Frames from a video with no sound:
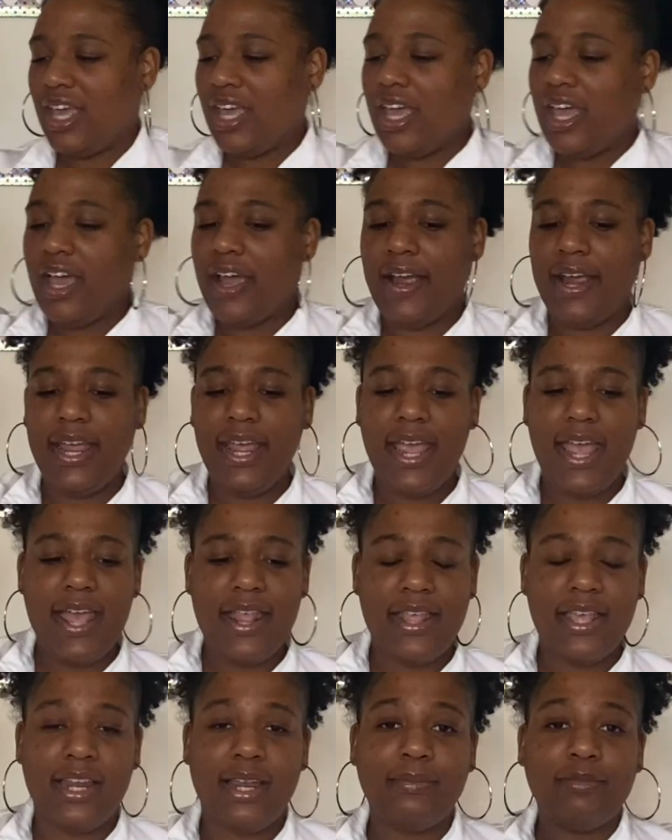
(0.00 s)
Alright, and
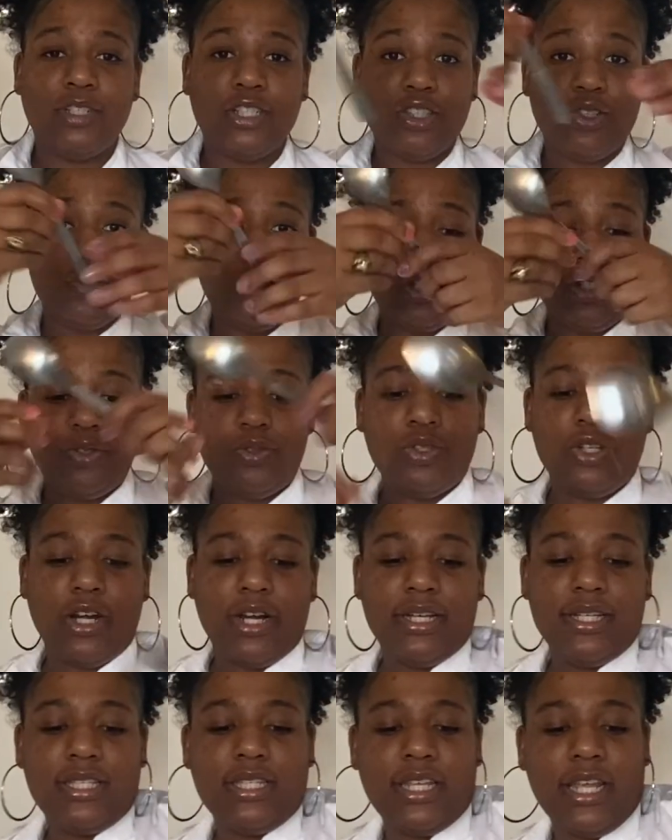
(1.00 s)
then I'm just going to start
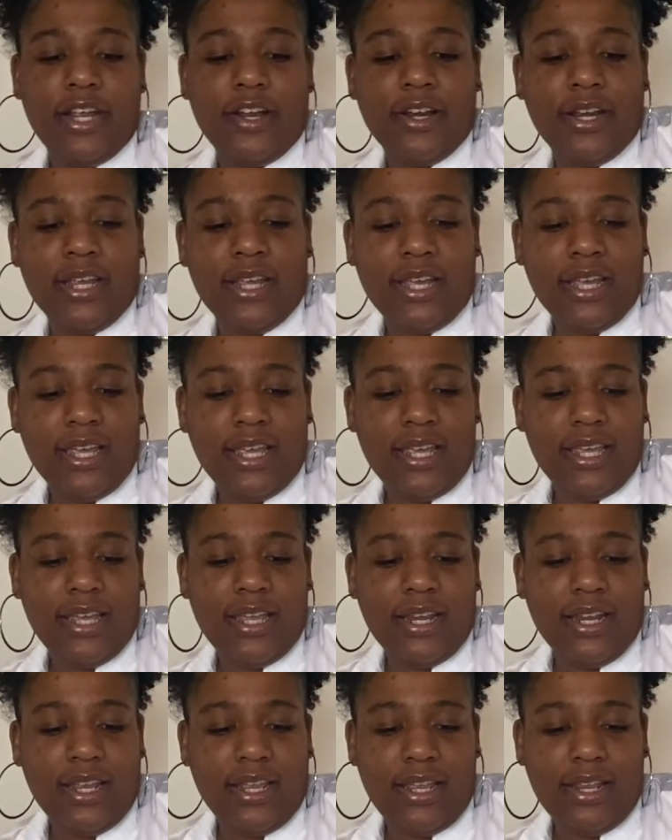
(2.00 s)
stirring it
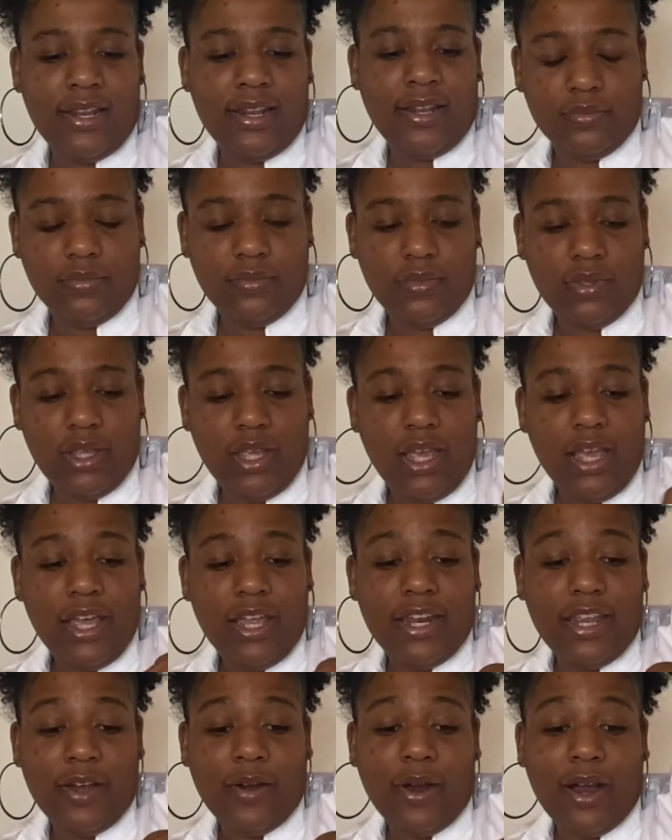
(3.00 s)
in.
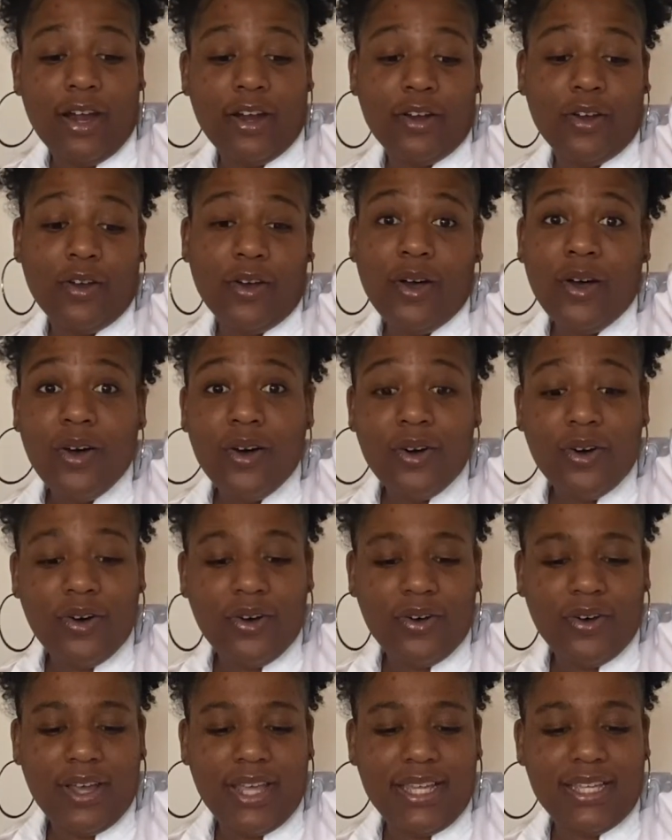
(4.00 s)
Now our
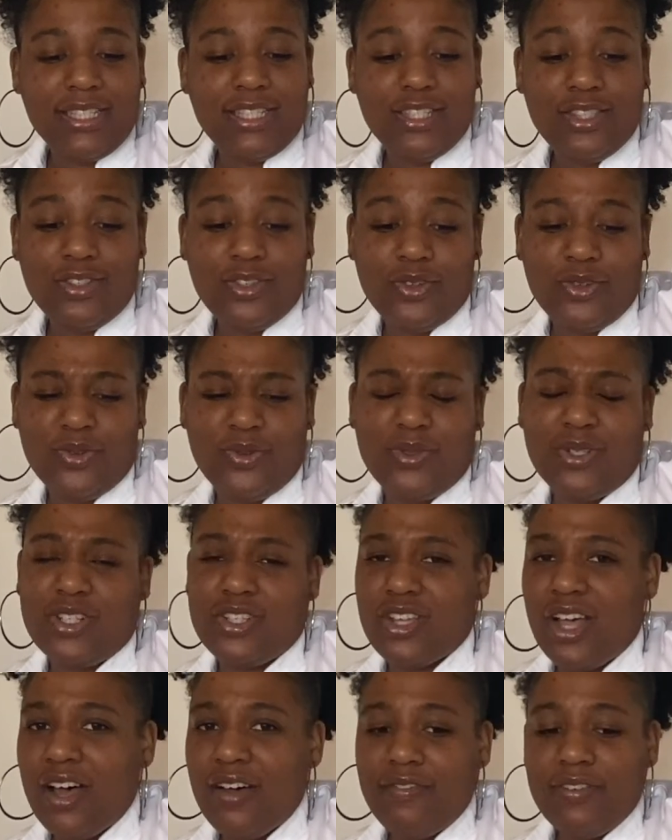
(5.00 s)
goal is to
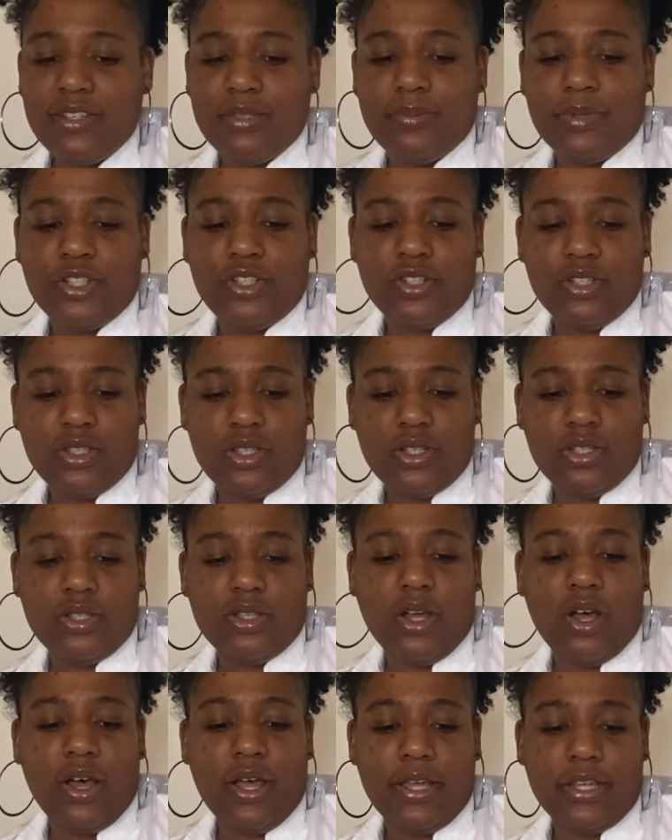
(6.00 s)
dissolve as much of the
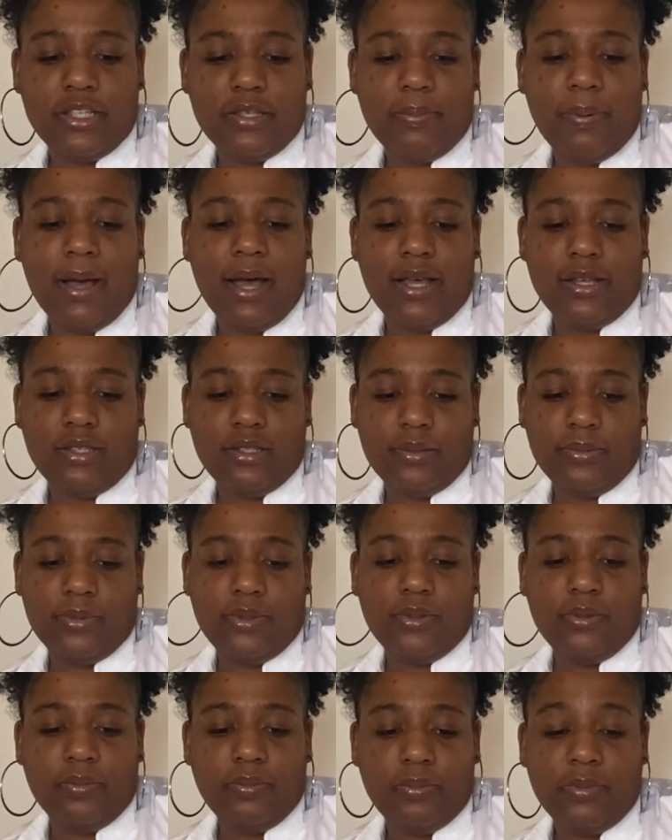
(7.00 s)
salt as possible
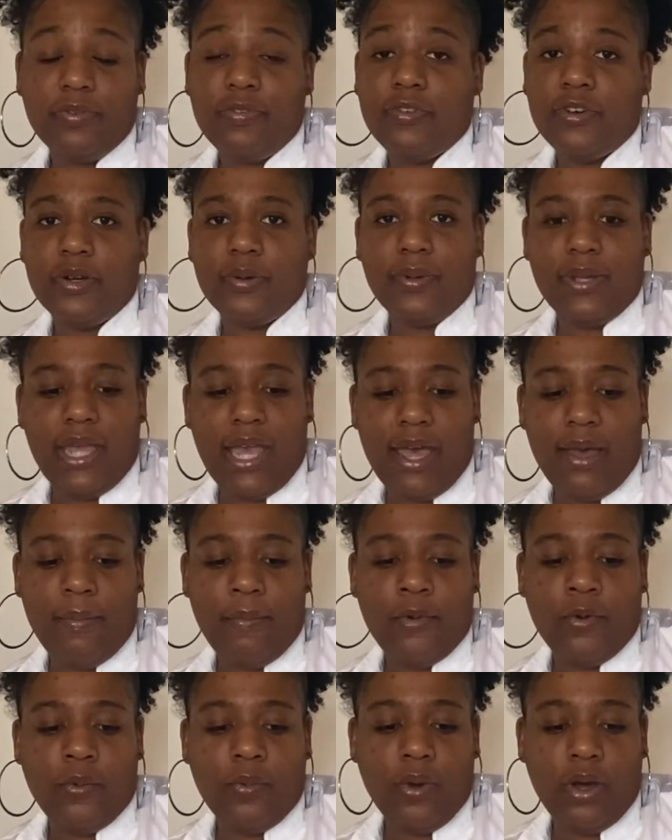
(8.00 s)
before we add more
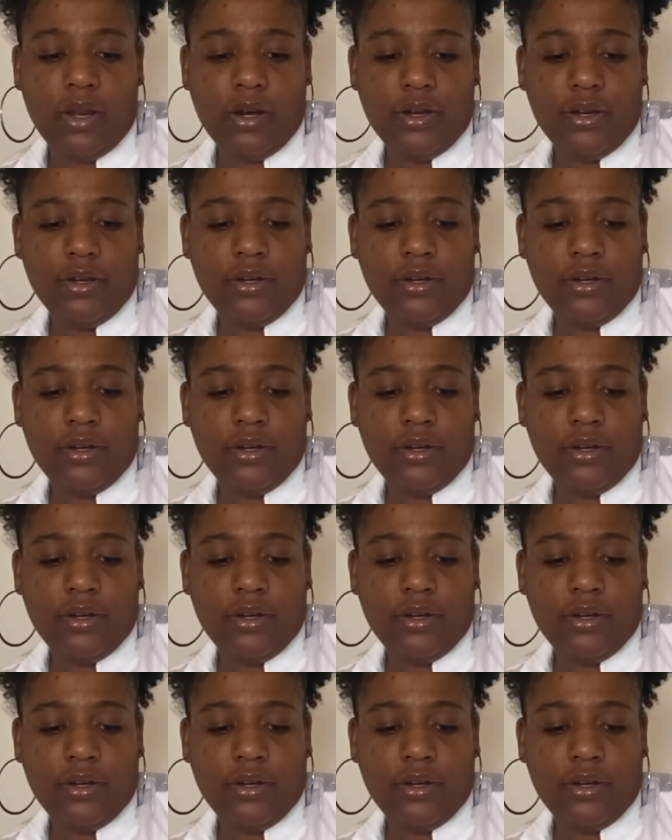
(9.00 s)
water.